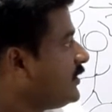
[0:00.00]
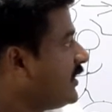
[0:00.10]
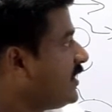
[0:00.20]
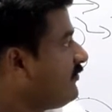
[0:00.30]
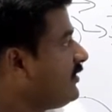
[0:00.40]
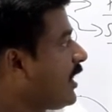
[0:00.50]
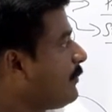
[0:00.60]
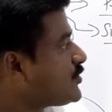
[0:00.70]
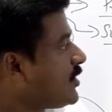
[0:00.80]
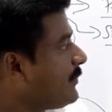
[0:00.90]
Then E.V.
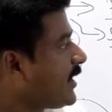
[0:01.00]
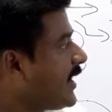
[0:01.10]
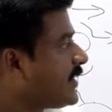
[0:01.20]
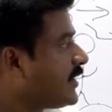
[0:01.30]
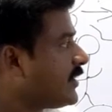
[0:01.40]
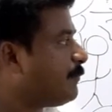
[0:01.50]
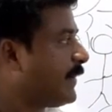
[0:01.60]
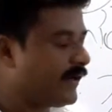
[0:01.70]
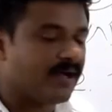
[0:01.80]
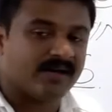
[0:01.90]
Ramaswamy Nayakar
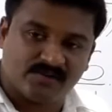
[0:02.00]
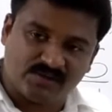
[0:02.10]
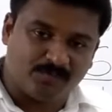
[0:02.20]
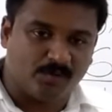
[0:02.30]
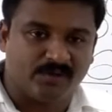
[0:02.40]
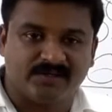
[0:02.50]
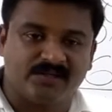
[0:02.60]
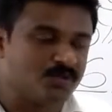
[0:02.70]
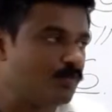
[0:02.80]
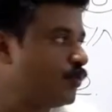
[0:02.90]
Periyar supported
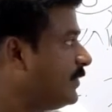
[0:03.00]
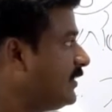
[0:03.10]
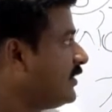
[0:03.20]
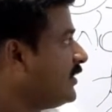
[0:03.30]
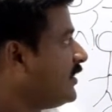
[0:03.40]
this movement.